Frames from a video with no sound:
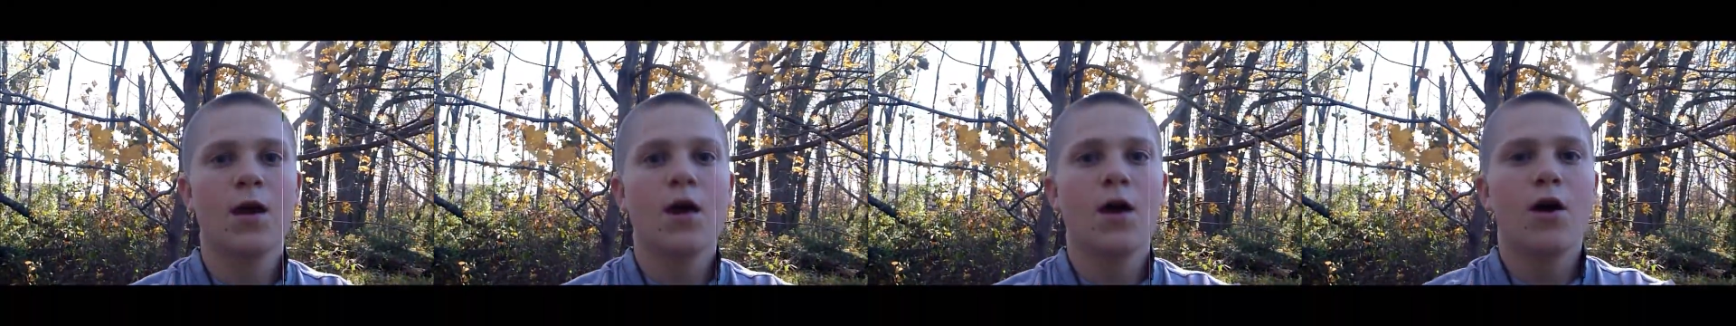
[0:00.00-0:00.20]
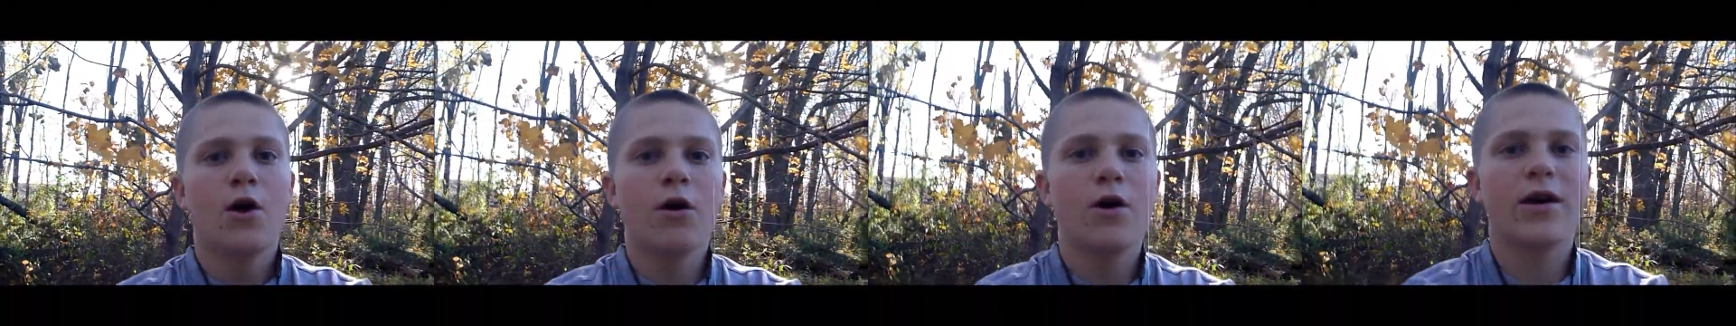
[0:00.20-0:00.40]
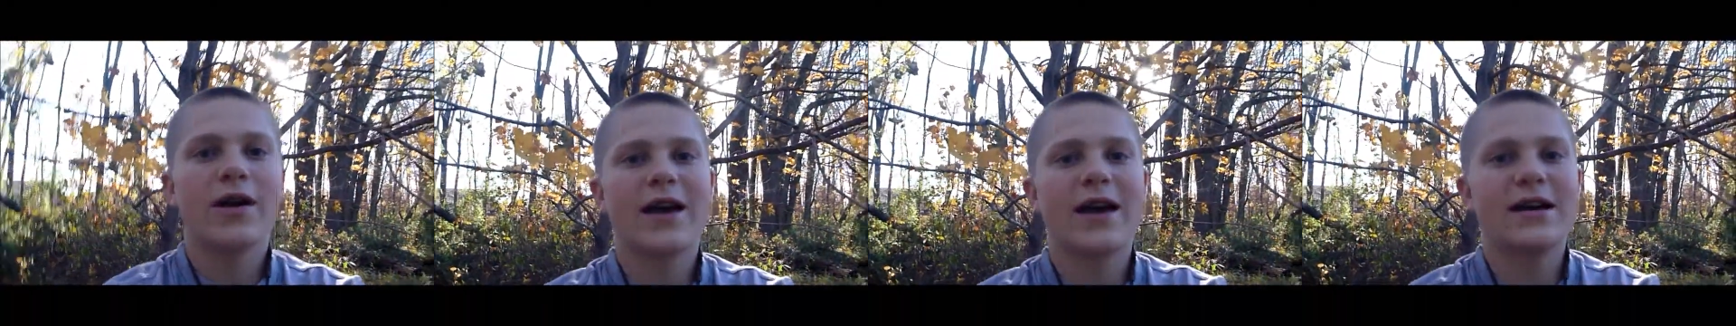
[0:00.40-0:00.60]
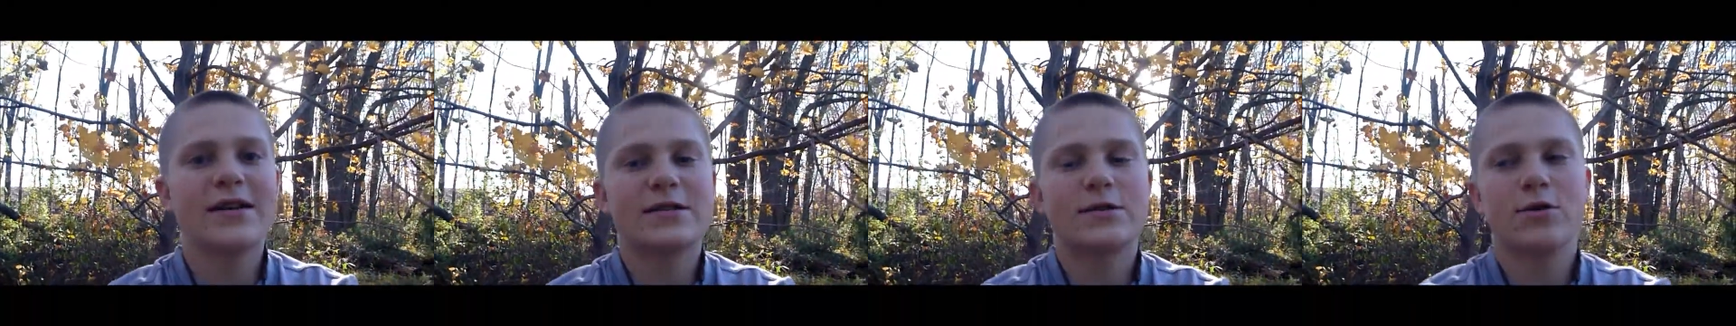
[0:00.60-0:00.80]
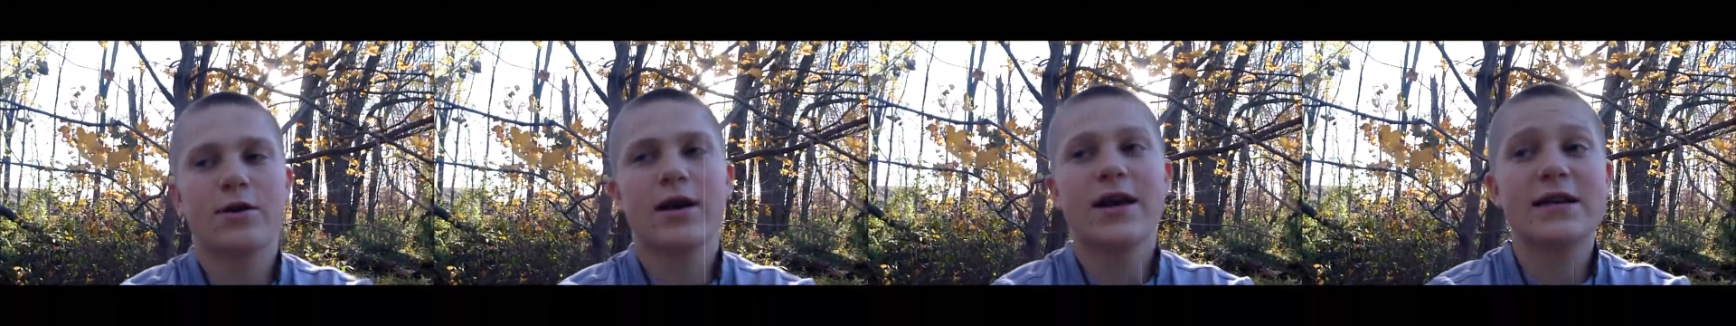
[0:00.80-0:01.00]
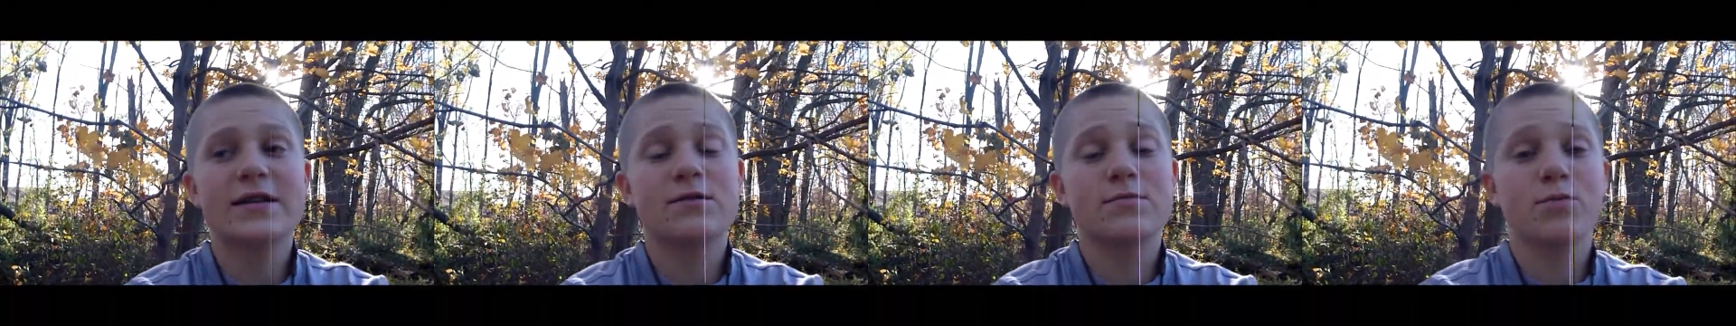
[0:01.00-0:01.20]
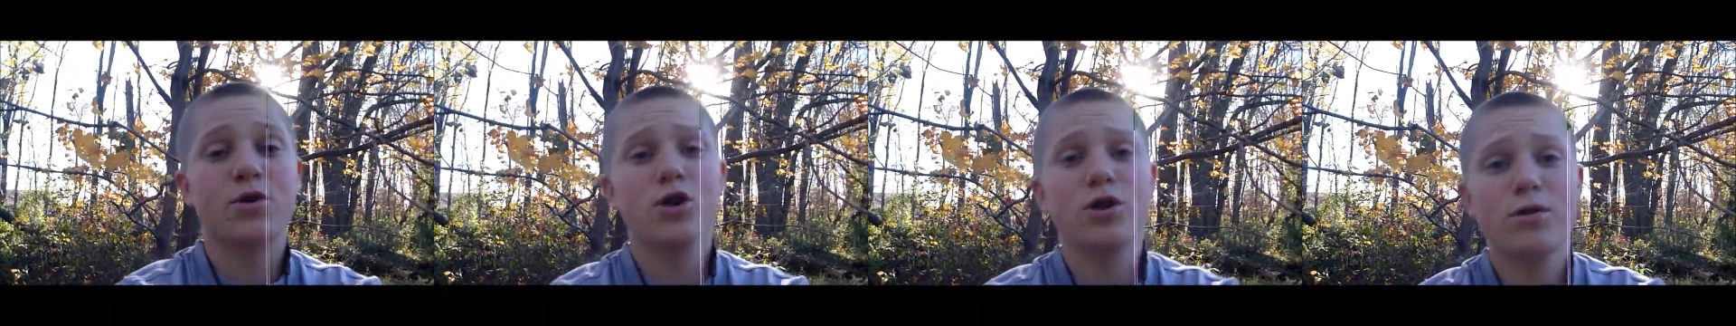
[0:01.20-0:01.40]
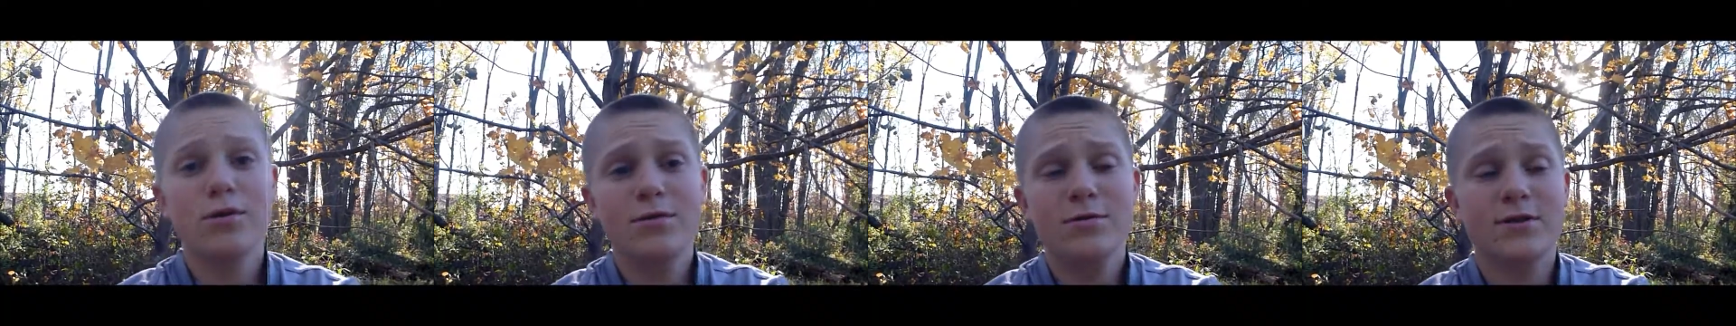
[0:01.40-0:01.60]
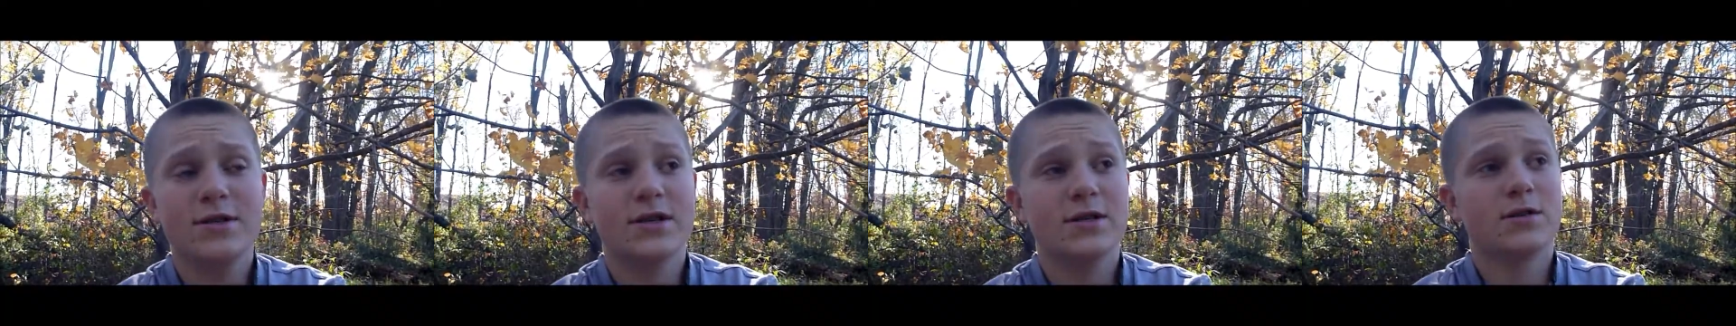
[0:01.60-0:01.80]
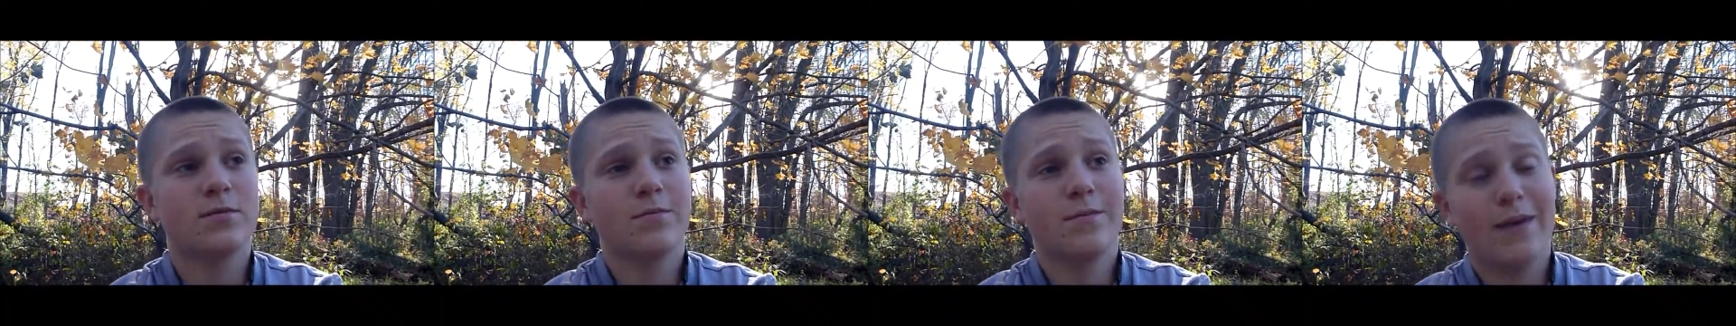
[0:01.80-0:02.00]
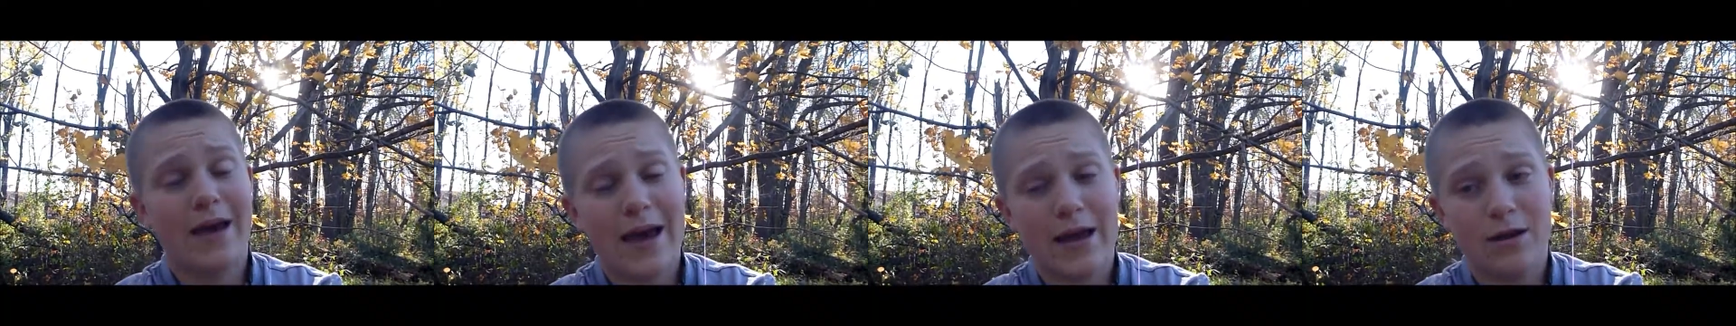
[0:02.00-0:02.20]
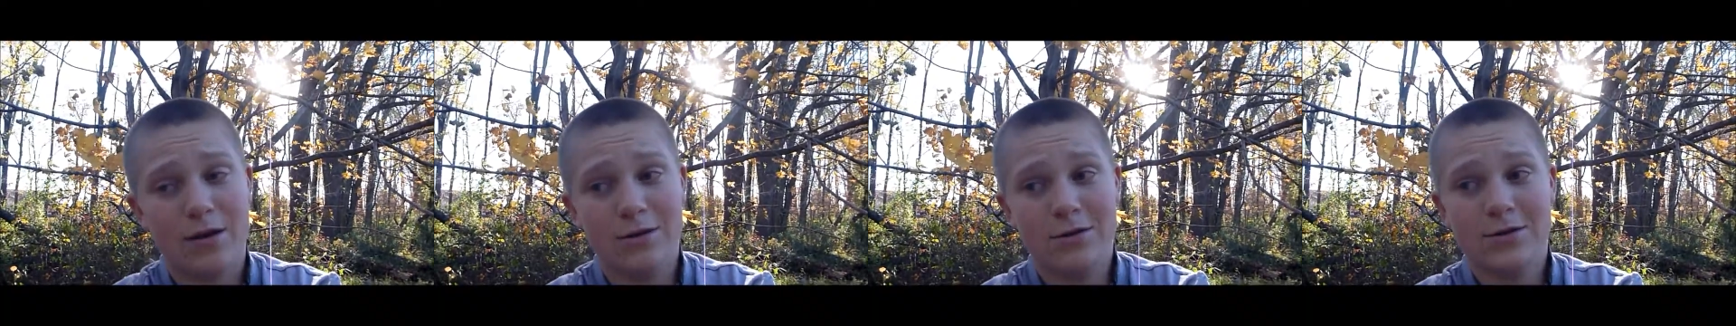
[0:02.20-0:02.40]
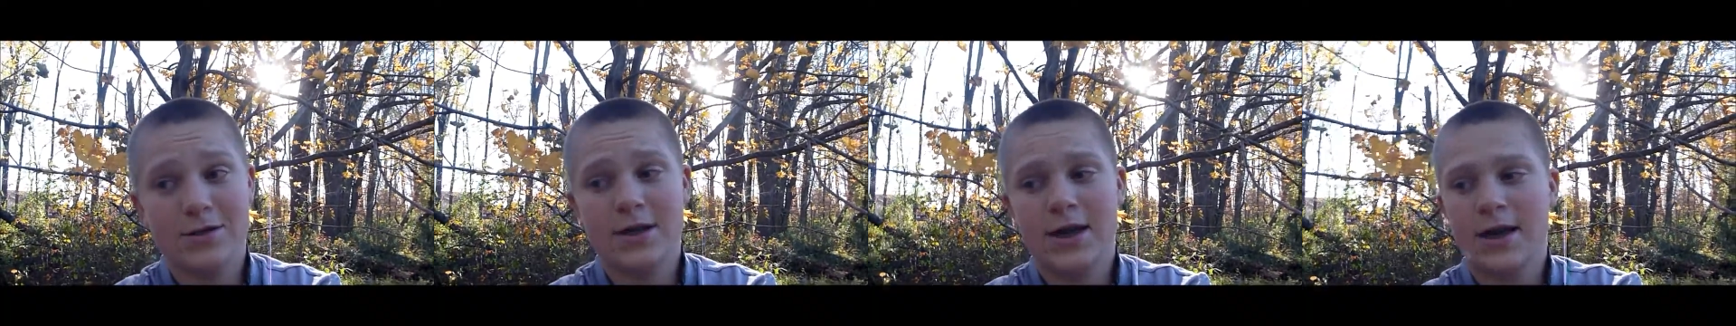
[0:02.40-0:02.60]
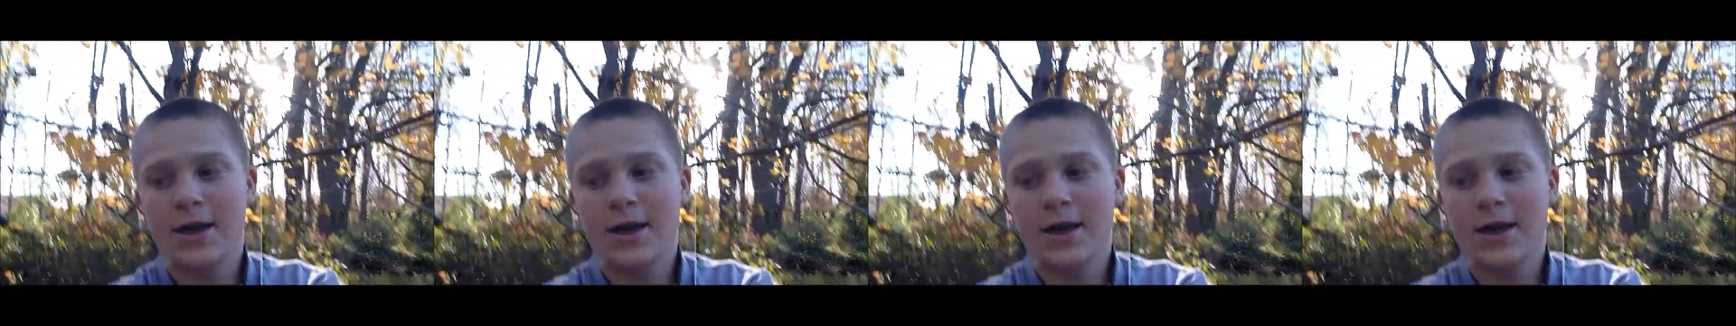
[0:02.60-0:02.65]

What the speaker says: All right, guys. So I got some good news and some bad news.